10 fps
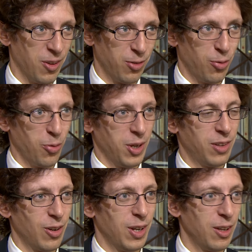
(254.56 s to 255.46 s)
through
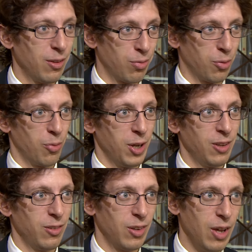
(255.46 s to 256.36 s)
Italy, through
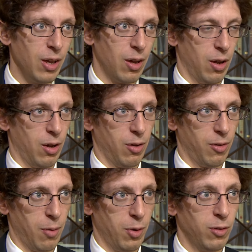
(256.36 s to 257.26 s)
Greece.
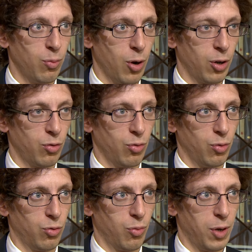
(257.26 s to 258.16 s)
There is work
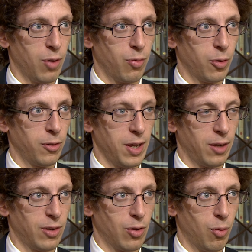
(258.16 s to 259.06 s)
to reinforce the
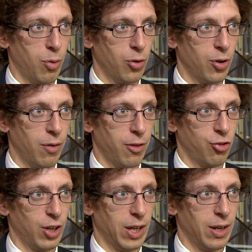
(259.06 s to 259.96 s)
external border of the
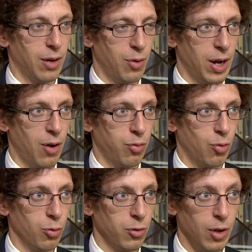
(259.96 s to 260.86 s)
Schengen area, of
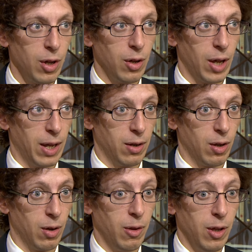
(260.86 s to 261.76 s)
course,
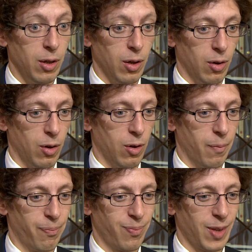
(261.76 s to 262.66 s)
and
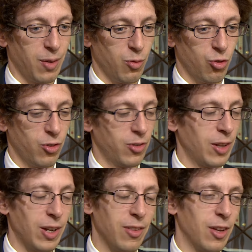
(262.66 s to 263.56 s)

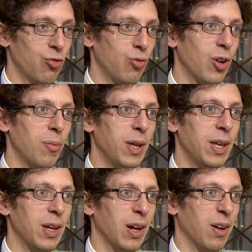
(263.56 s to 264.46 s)
certainly there should not
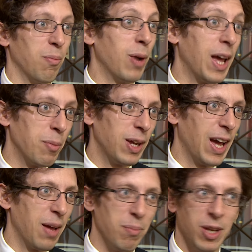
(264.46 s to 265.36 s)
be a blame
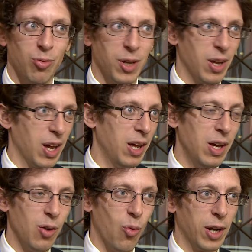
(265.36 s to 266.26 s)
game between
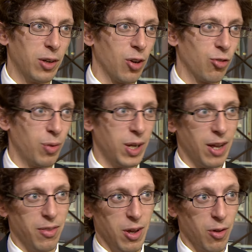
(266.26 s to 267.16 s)
one country
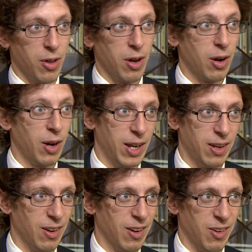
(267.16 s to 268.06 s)
and the other, and
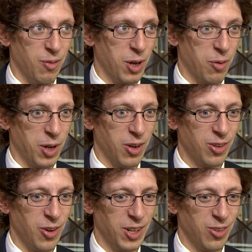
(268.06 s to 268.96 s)
we are not
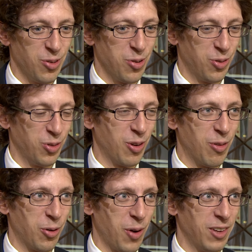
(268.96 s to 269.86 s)
going to solve
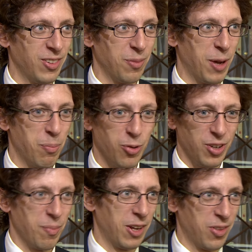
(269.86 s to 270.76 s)
the crisis by
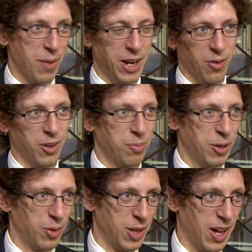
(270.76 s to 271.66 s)
pushing back the migrants
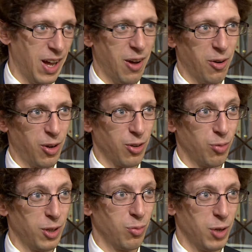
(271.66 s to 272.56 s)
between our
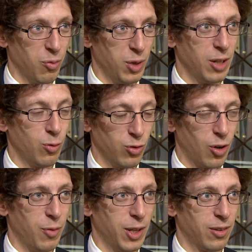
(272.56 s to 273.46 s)
countries. We need to
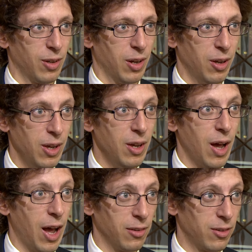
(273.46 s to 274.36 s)
solve it
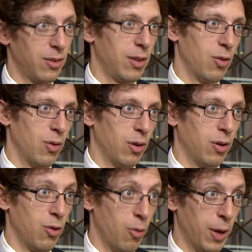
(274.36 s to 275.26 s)
as the
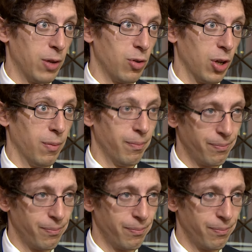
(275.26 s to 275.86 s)
European Union.